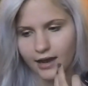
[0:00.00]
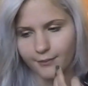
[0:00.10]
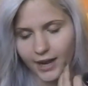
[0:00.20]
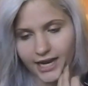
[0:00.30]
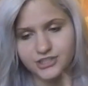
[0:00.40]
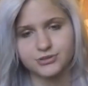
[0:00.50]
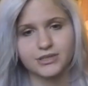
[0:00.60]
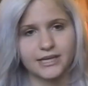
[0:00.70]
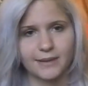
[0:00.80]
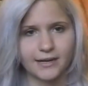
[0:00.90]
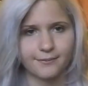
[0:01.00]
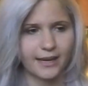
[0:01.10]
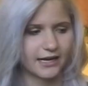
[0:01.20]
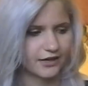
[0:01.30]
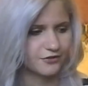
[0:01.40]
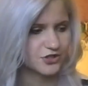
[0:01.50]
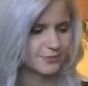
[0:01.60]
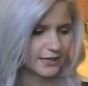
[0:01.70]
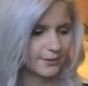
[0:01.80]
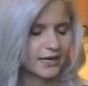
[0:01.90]
I actually really like Manic Panic. I've used
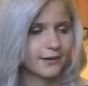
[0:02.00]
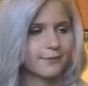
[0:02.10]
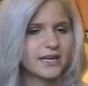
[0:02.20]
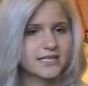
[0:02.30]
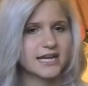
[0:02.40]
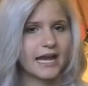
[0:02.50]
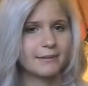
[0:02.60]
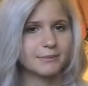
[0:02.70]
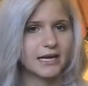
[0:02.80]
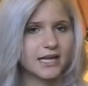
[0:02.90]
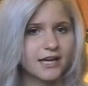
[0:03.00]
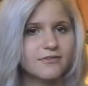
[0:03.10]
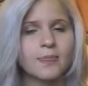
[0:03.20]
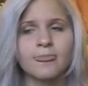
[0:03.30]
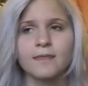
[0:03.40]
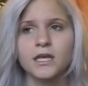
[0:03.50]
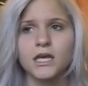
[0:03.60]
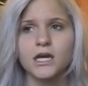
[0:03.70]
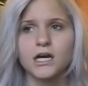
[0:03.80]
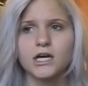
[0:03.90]
Manic Panic many a time in my life.
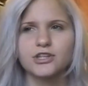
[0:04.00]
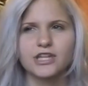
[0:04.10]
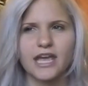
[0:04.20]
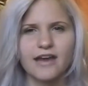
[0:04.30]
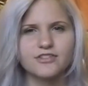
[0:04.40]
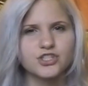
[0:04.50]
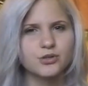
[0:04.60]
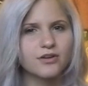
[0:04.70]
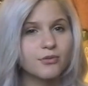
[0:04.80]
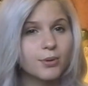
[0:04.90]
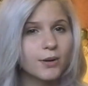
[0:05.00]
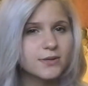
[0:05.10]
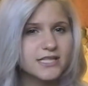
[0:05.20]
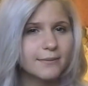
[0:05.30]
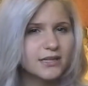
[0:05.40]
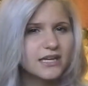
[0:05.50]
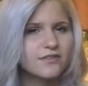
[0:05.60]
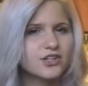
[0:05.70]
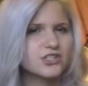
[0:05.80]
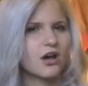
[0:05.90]
They have two different purples, I
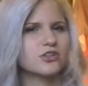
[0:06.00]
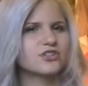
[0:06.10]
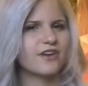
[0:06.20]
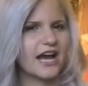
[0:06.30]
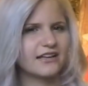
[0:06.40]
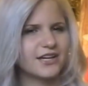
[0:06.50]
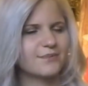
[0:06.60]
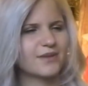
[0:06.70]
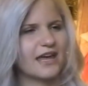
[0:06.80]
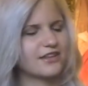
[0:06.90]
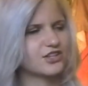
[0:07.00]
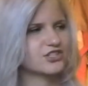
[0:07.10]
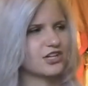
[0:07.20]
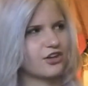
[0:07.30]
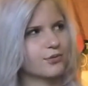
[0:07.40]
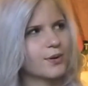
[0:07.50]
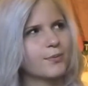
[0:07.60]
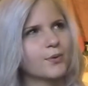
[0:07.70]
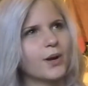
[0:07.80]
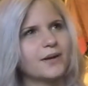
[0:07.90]
believe. There's Ultraviolet, and then there's another
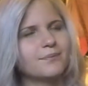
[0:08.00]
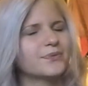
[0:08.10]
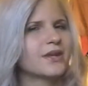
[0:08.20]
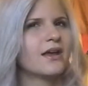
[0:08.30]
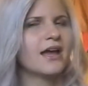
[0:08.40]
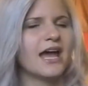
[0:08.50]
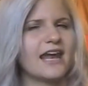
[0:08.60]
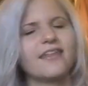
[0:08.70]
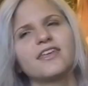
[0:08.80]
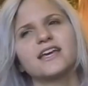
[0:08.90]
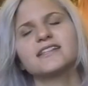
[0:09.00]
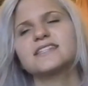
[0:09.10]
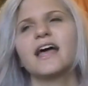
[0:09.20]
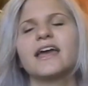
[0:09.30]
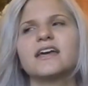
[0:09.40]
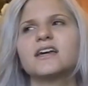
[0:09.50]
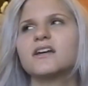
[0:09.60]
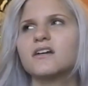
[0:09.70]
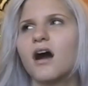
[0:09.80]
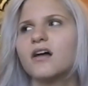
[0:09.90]
purple one, and I think it's like
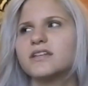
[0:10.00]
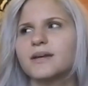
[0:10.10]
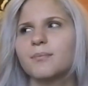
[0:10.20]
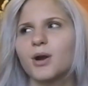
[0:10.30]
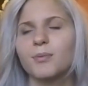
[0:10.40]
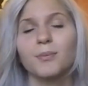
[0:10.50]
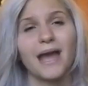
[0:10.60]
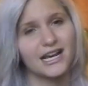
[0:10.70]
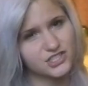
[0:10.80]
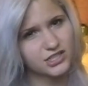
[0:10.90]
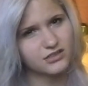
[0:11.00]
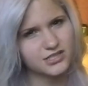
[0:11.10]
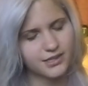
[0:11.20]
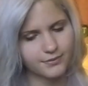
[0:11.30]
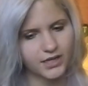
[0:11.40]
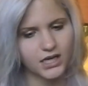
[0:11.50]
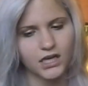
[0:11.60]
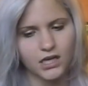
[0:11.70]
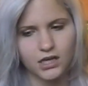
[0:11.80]
called like Purple Passion or something.